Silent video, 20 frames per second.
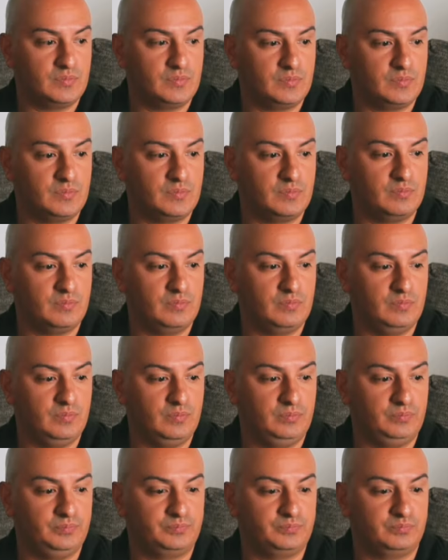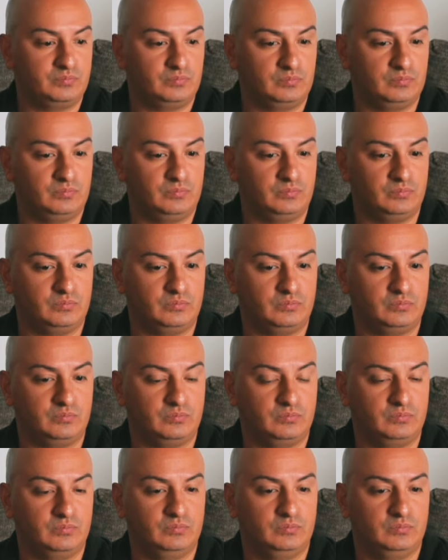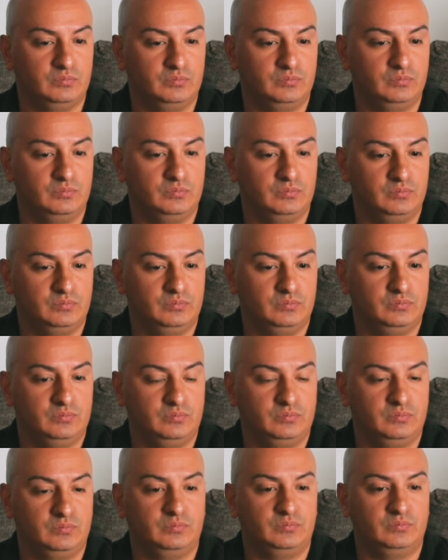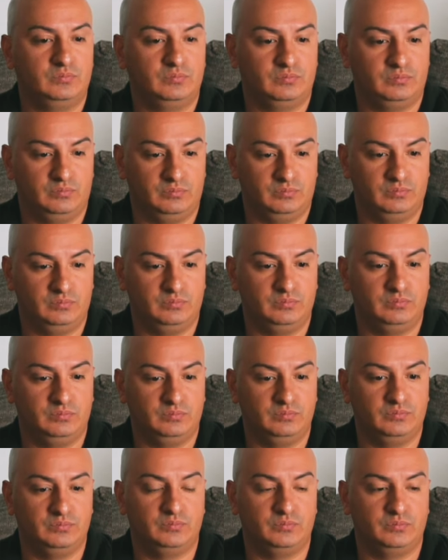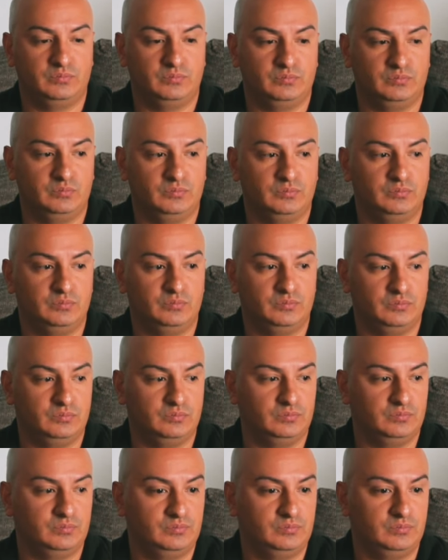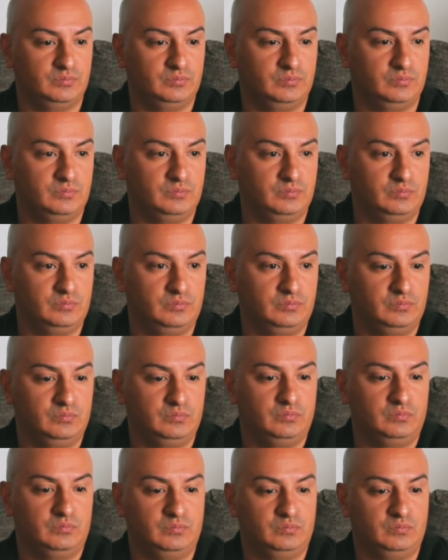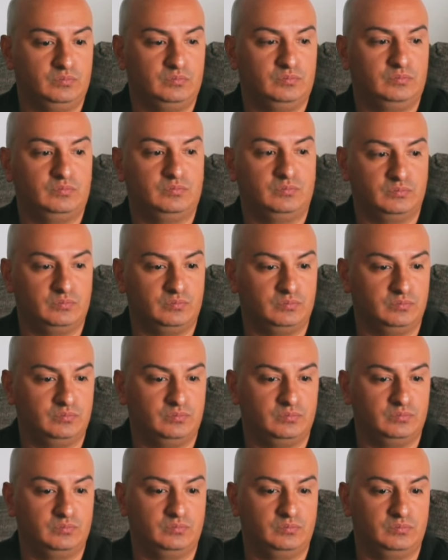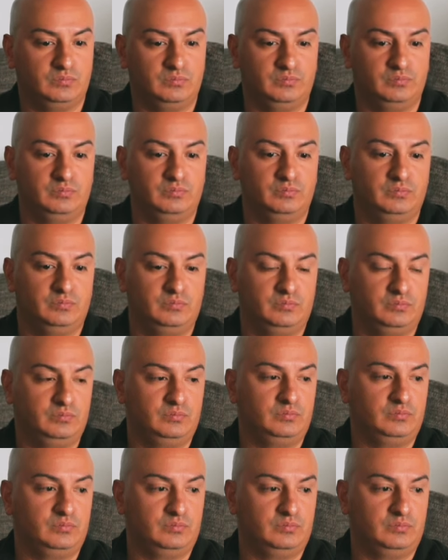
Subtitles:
The person shown says nothing.